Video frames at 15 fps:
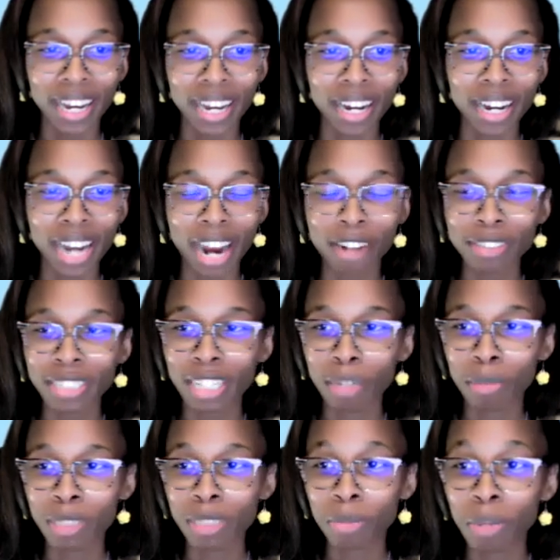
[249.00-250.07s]
Our
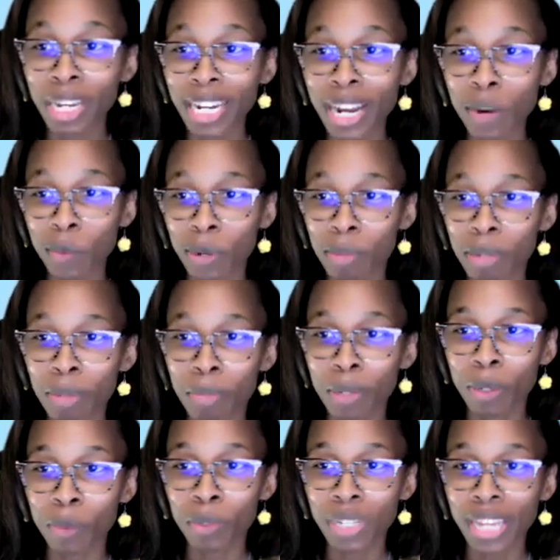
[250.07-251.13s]
team is men and women,
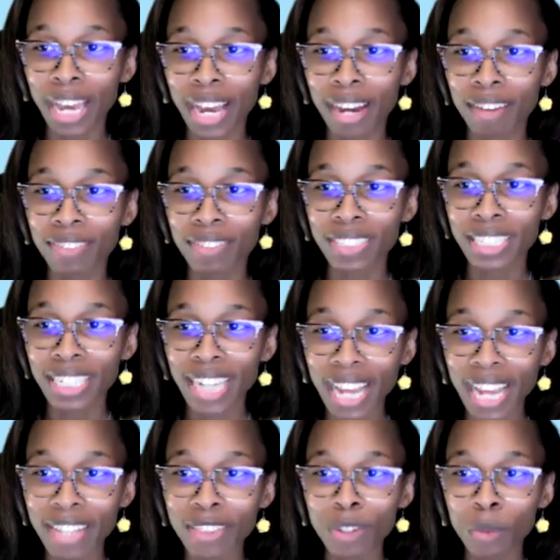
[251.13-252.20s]
but we have
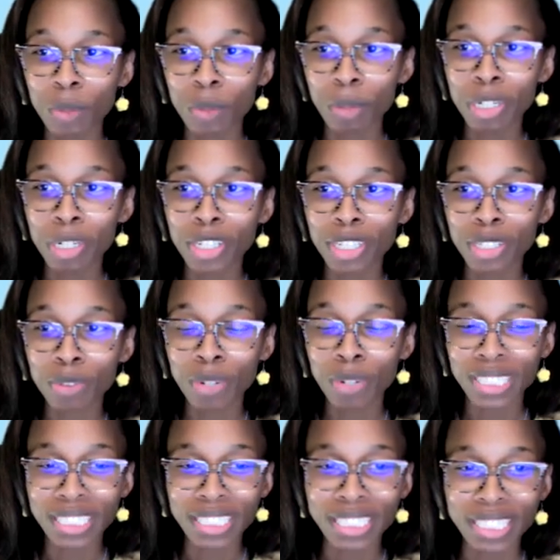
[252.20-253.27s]
tonight, the women are going to
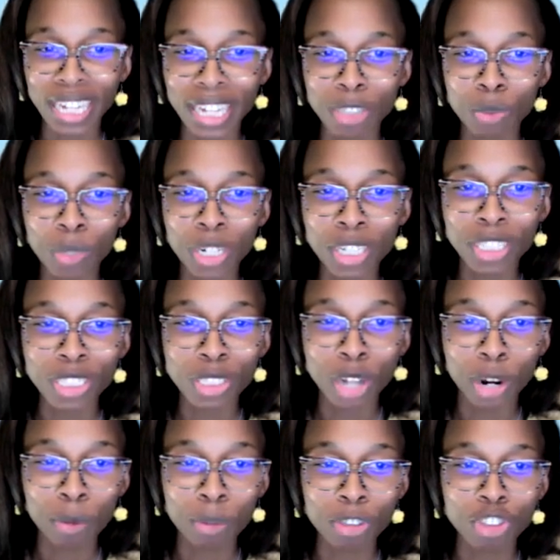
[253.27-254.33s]
grace the stage. We're going to
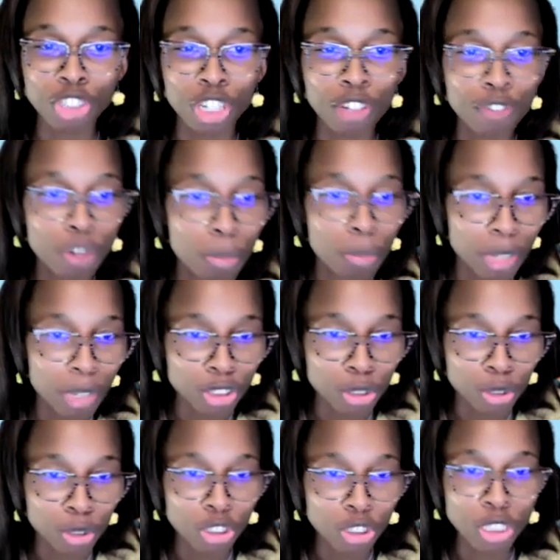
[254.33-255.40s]
start with Jennifer
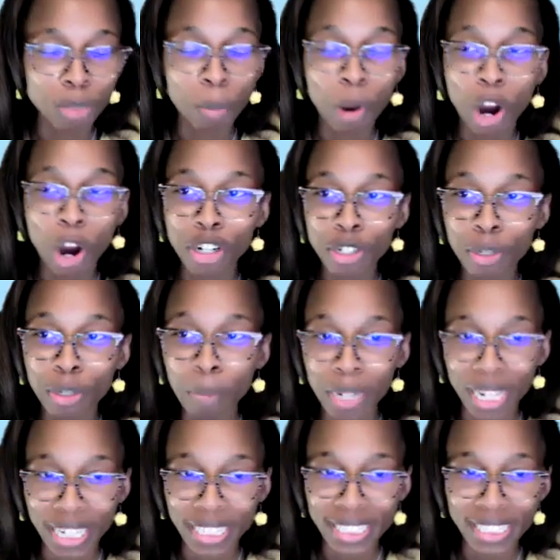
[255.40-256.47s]
Mitchell. She's Partner
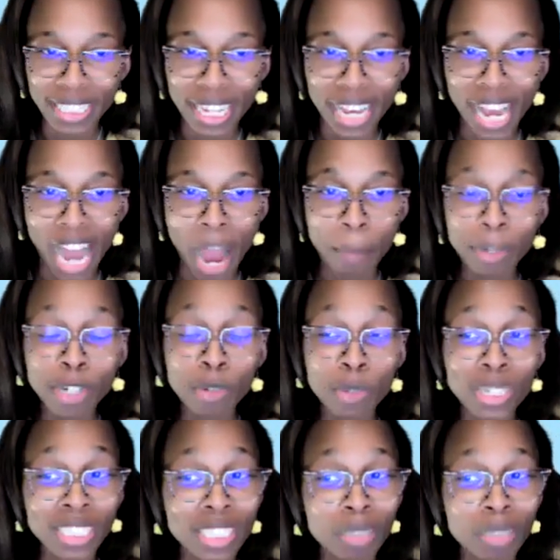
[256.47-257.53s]
Plus. I'm going to
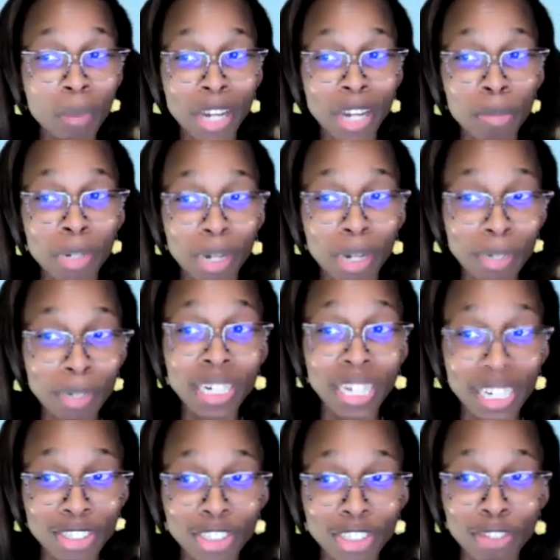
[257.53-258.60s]
read this bio, but I'm going to
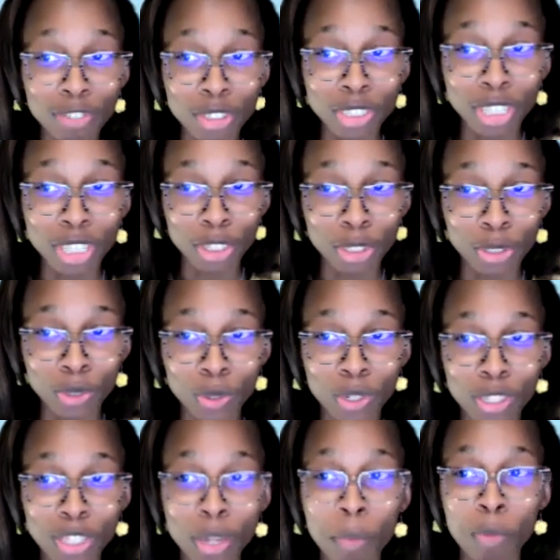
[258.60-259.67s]
let Jennifer tell you
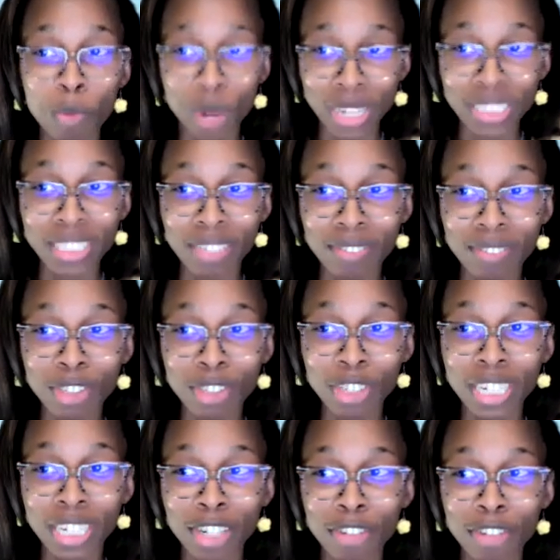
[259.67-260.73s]
the rest of it. You're
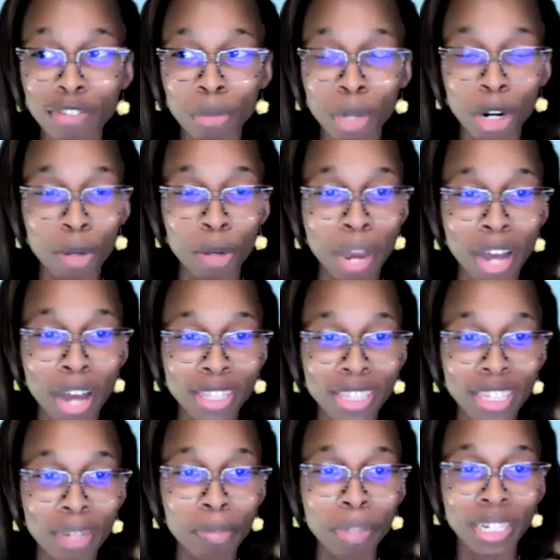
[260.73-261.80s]
going to hear it from her mouth
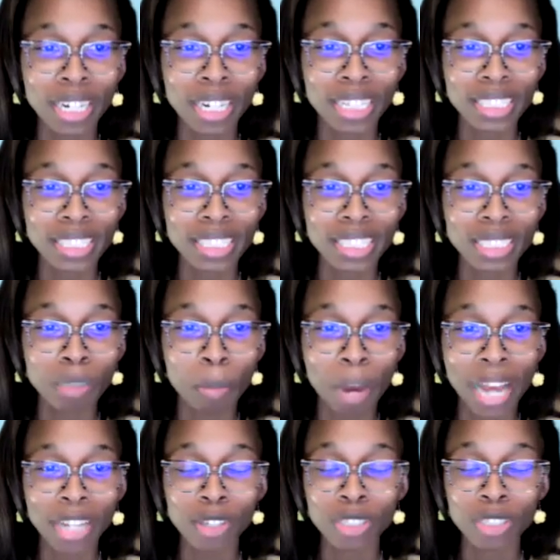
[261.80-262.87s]
because this
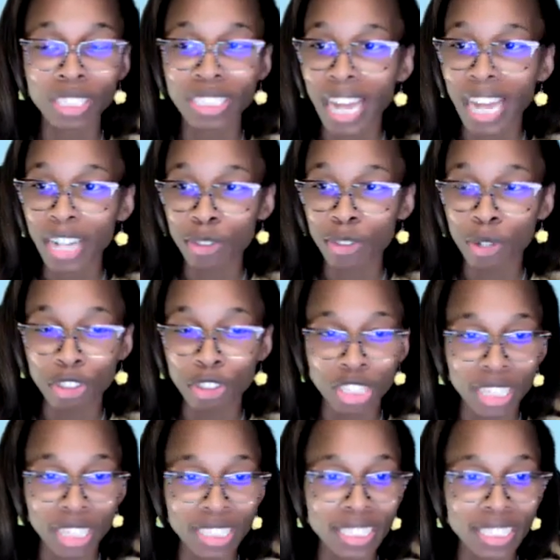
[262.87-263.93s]
bio does not do her
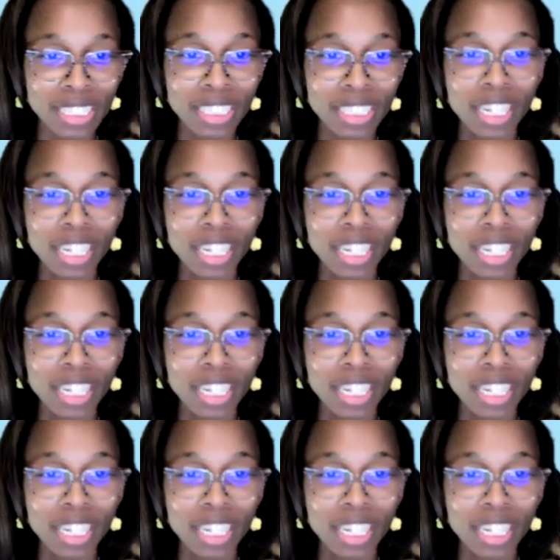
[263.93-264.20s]
justice.